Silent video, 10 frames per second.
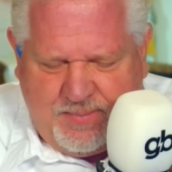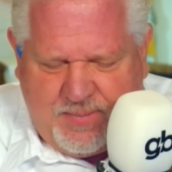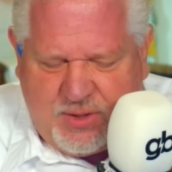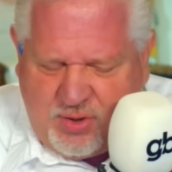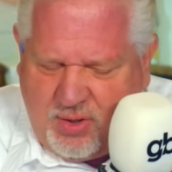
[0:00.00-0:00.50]

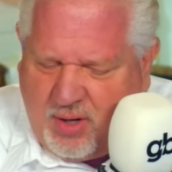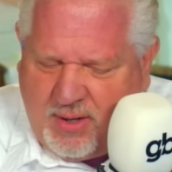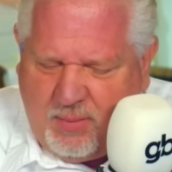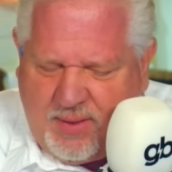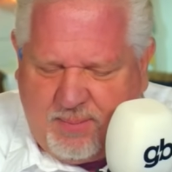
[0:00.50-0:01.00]
Did you know
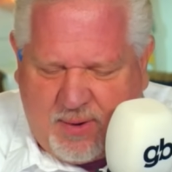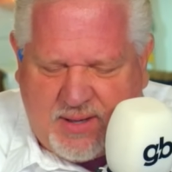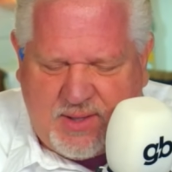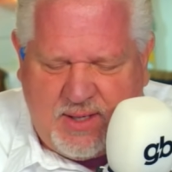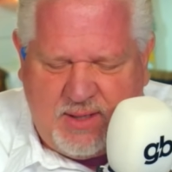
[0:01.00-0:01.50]
that when the
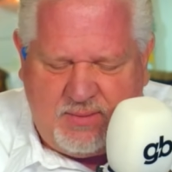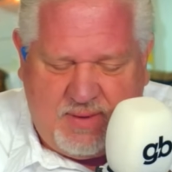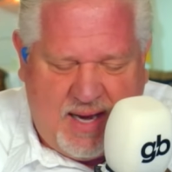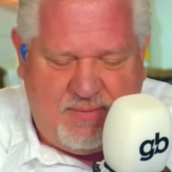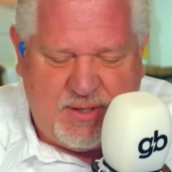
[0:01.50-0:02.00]
president
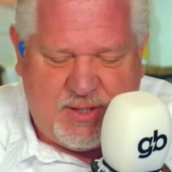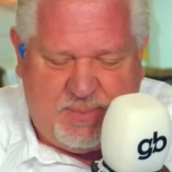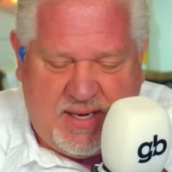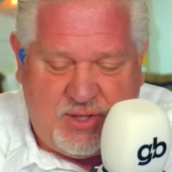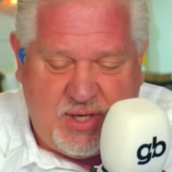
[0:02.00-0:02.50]
gave his
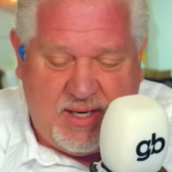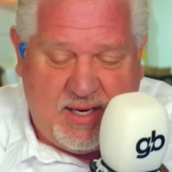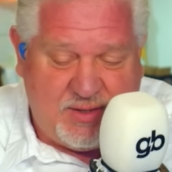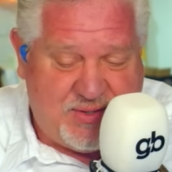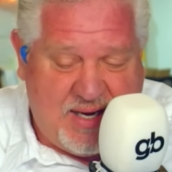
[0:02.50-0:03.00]
speech in
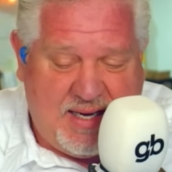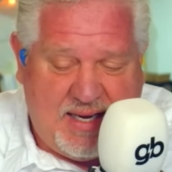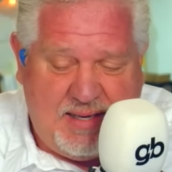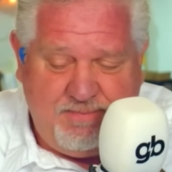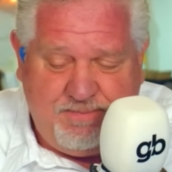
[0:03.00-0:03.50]

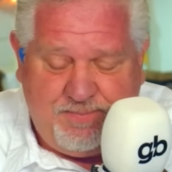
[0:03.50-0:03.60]
Helsinki,